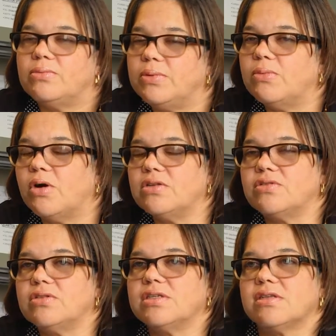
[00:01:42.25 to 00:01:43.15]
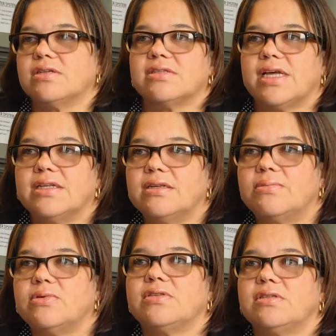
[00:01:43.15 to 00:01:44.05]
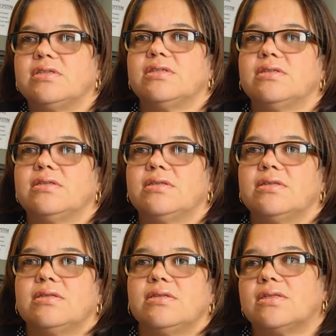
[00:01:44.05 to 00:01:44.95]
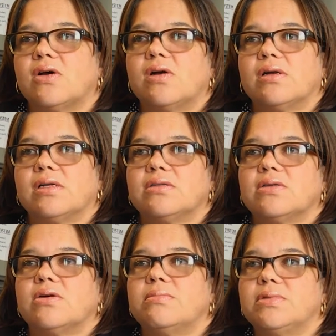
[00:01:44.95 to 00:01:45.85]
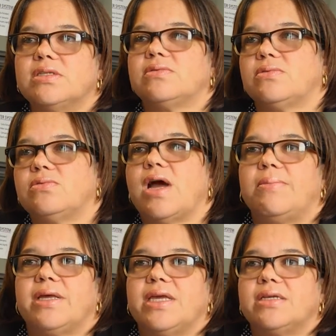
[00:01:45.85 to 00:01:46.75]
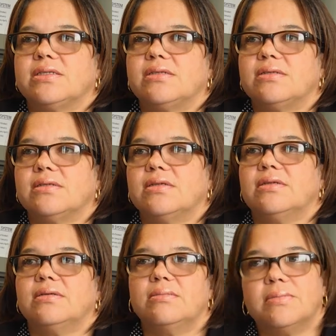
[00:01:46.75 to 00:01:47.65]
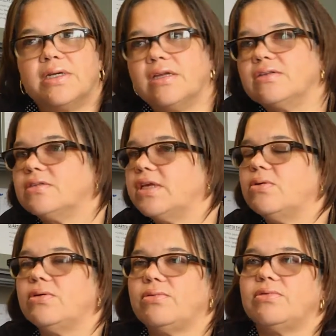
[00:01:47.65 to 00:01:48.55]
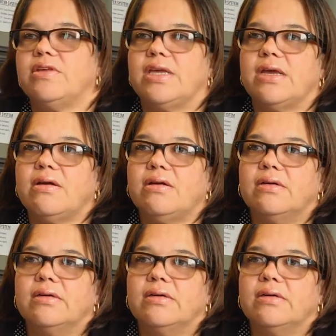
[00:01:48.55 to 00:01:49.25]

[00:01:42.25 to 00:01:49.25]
We want students to understand that the process doesn't start and stop just through applications, but as they go through the year.